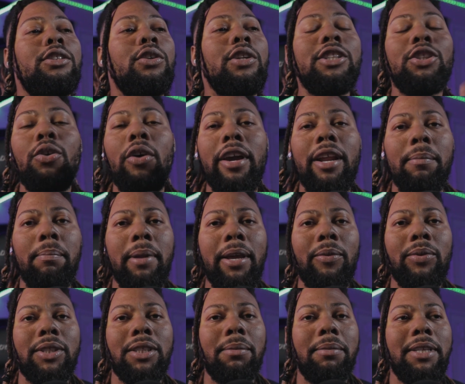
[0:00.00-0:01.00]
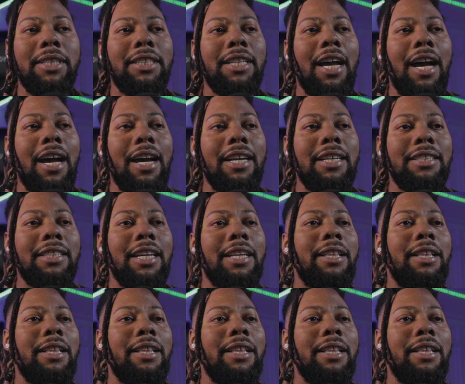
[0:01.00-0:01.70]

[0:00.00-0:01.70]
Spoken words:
So let's go ahead and play with some of these highs,